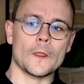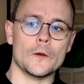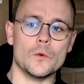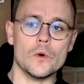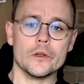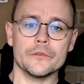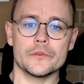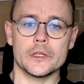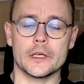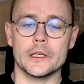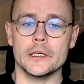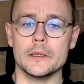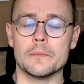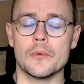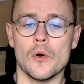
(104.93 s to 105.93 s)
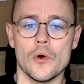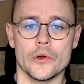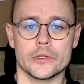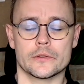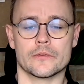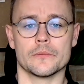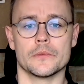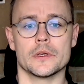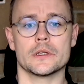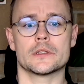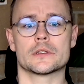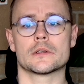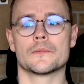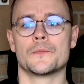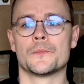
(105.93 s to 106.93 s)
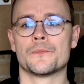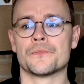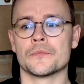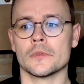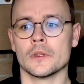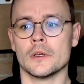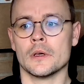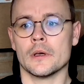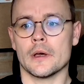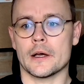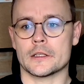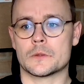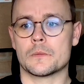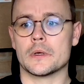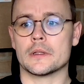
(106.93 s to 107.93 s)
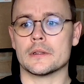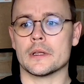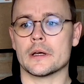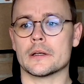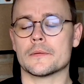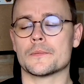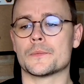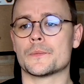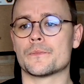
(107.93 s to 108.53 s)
One of the key points from this has been that